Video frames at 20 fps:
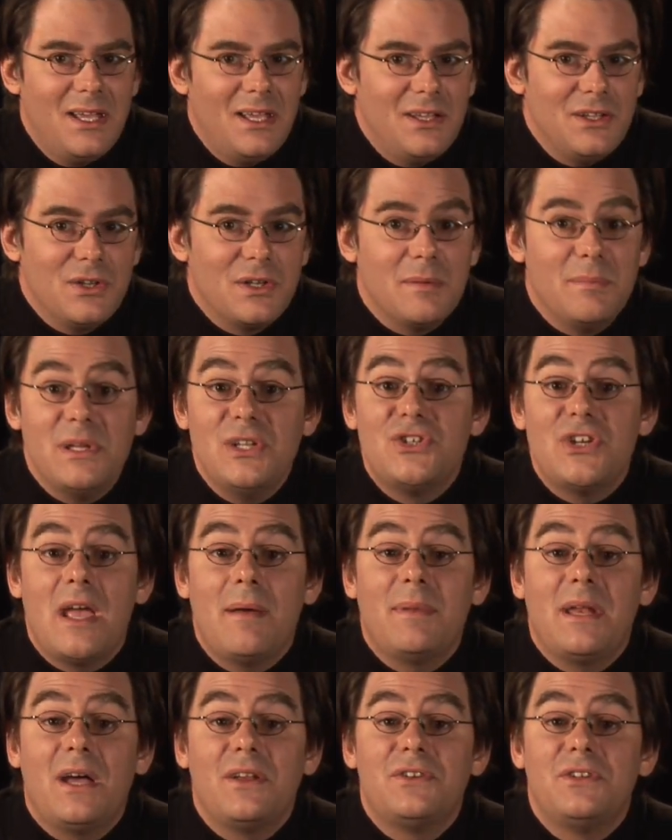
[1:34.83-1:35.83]
you can be
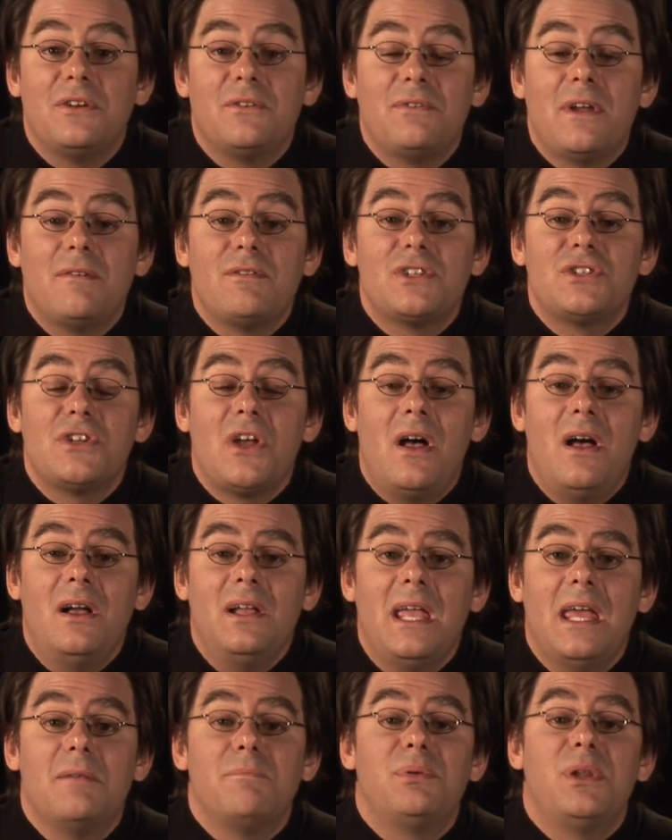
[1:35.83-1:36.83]
jamming out to your favorite song
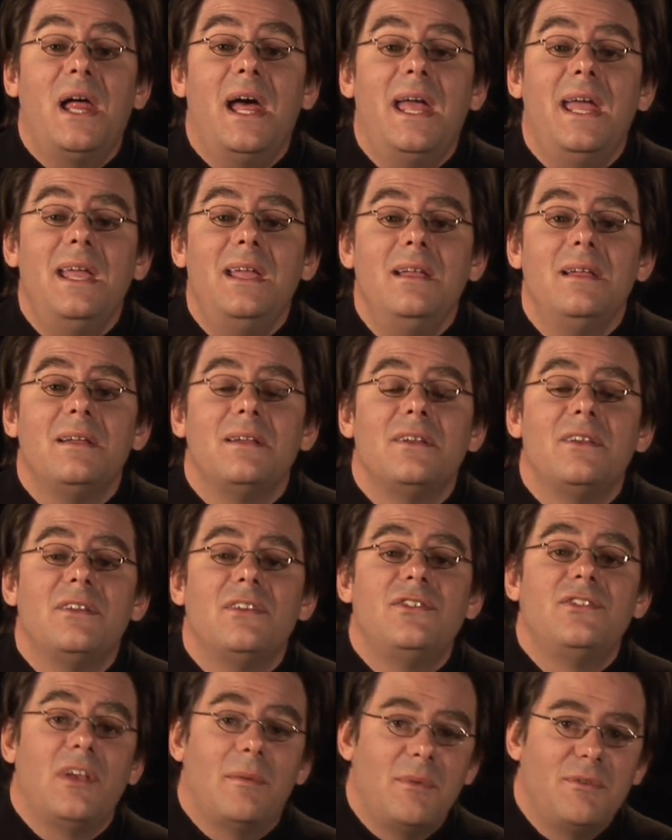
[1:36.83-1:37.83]
and playing
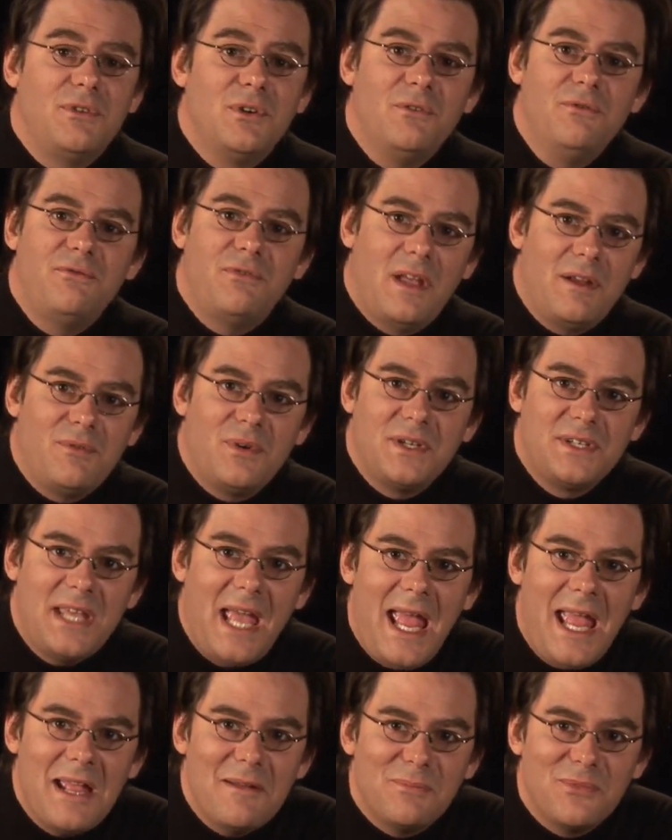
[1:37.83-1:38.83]
some of your favorite
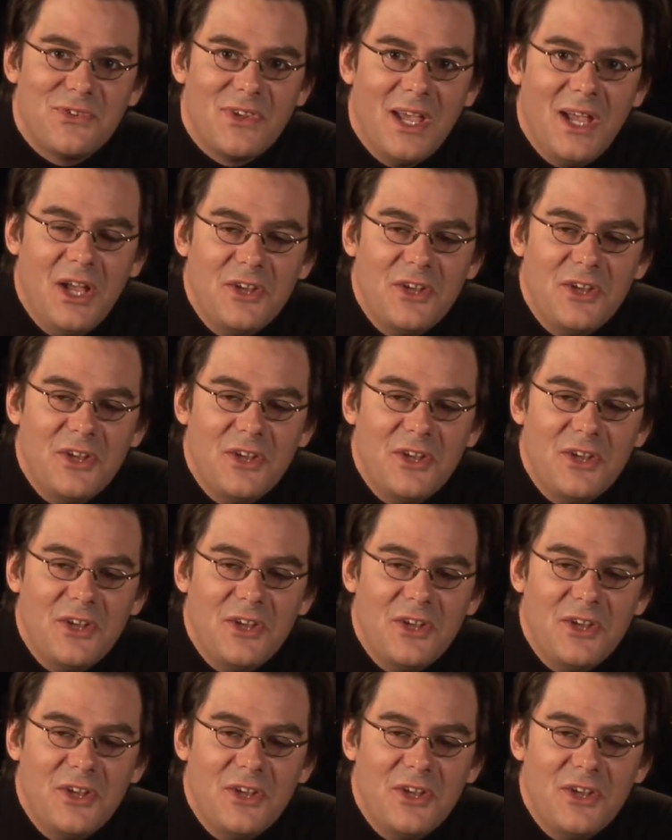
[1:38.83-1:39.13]
games.